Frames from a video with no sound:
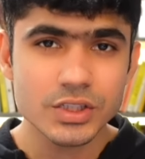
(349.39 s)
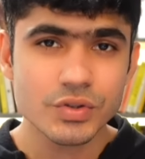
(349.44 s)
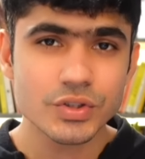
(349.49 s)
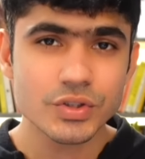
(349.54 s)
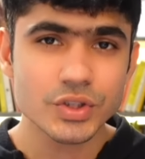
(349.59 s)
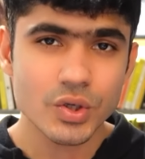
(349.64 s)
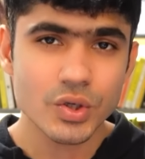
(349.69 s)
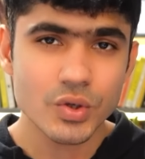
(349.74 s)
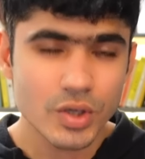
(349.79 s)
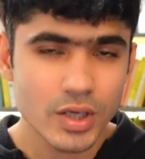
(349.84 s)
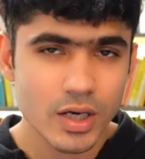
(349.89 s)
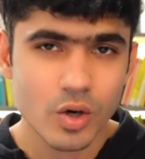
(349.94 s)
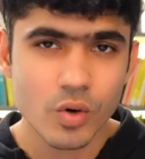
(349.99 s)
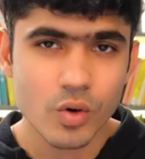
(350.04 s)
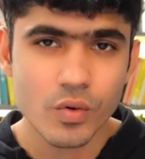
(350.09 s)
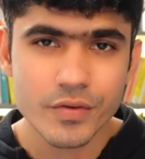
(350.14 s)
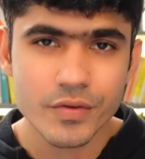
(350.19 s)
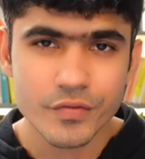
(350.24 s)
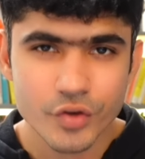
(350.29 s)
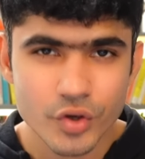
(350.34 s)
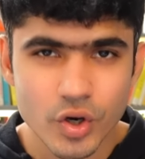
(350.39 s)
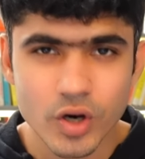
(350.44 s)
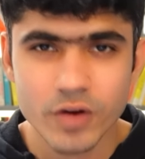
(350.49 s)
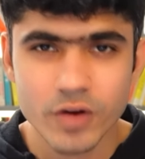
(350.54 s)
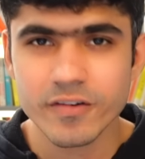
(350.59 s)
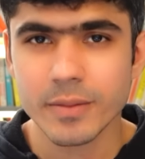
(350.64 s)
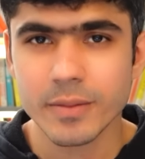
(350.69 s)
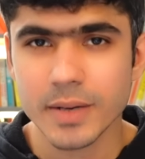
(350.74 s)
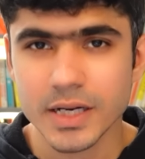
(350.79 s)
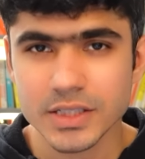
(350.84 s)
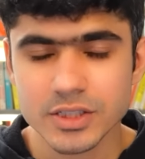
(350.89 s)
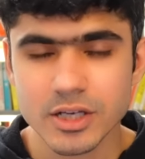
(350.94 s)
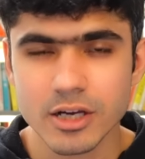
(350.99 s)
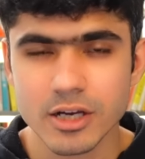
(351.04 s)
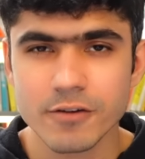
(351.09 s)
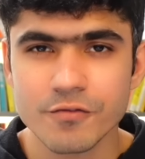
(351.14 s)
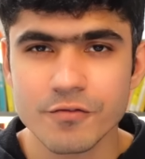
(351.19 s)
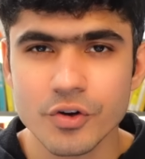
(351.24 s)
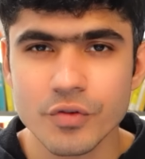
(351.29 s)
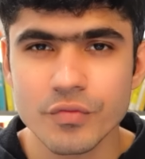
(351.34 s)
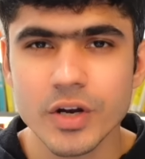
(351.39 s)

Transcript: was a good overview of Apache Airflow.